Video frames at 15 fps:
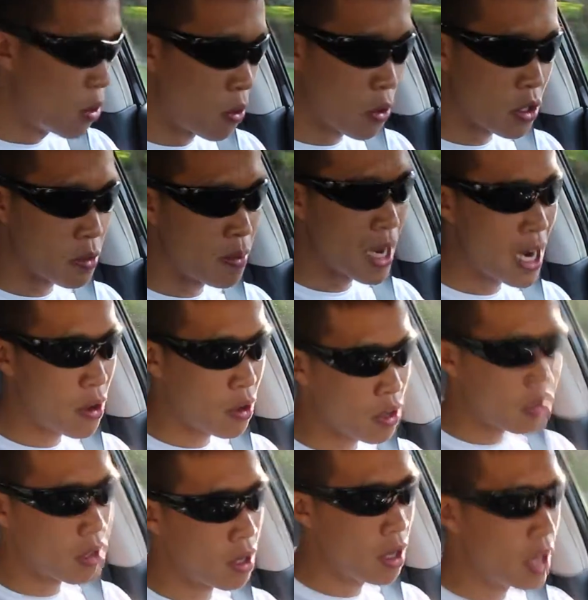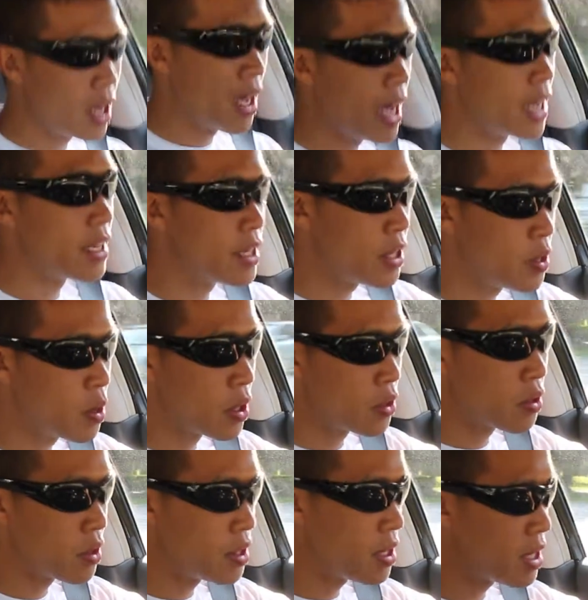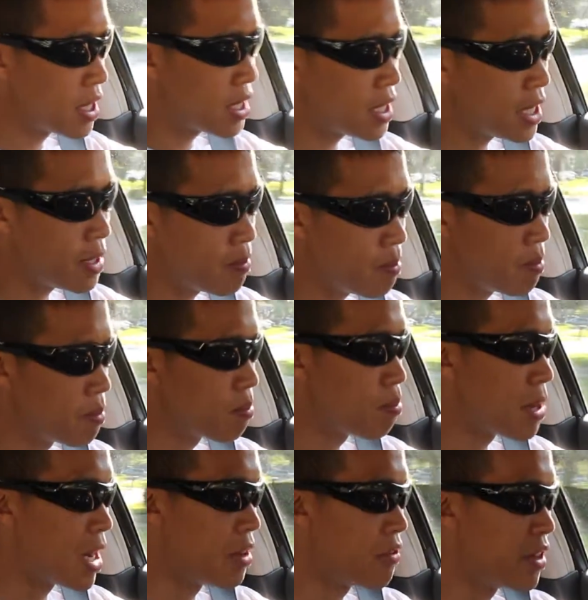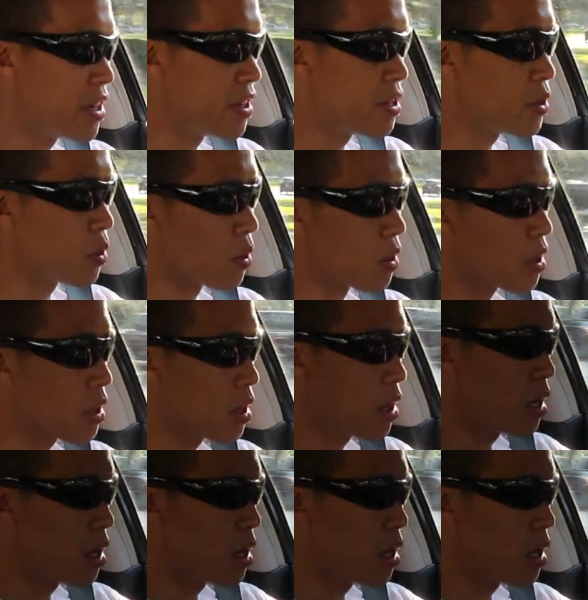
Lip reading: horsepower and 260 pound-feet of torque.